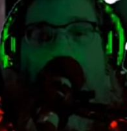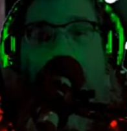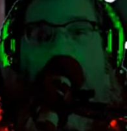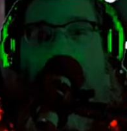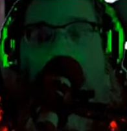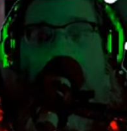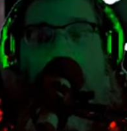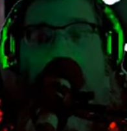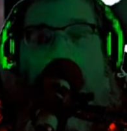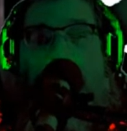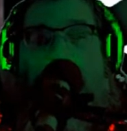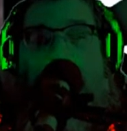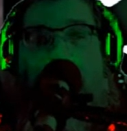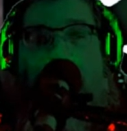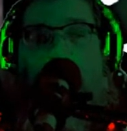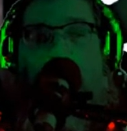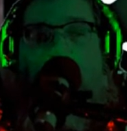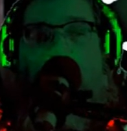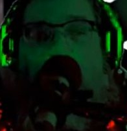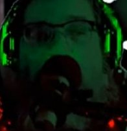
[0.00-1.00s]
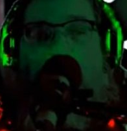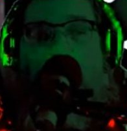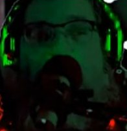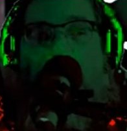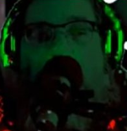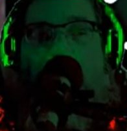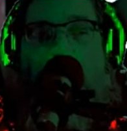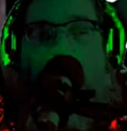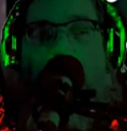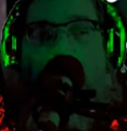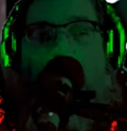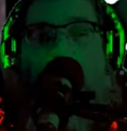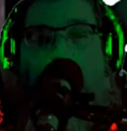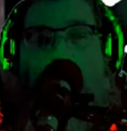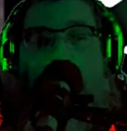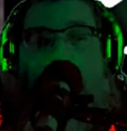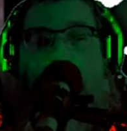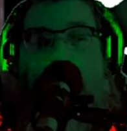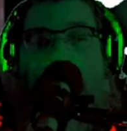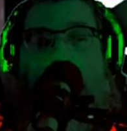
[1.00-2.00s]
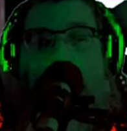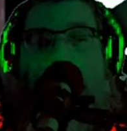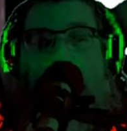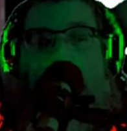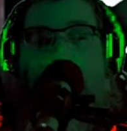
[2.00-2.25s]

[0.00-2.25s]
she's being pretty cringy.